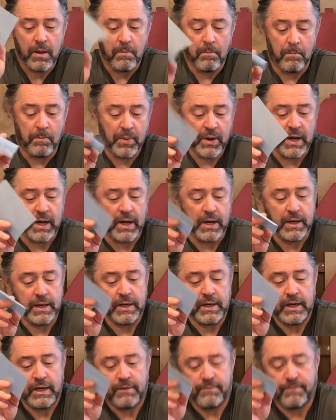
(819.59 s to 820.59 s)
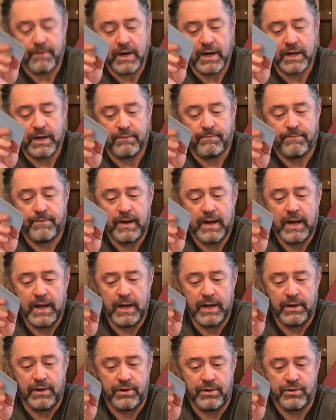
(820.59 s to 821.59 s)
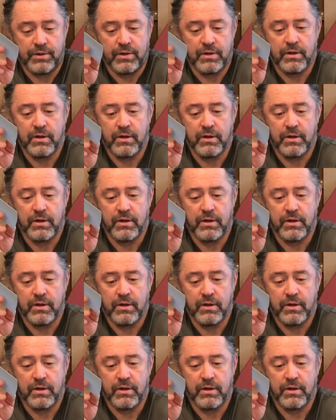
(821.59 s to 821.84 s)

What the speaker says: But if I find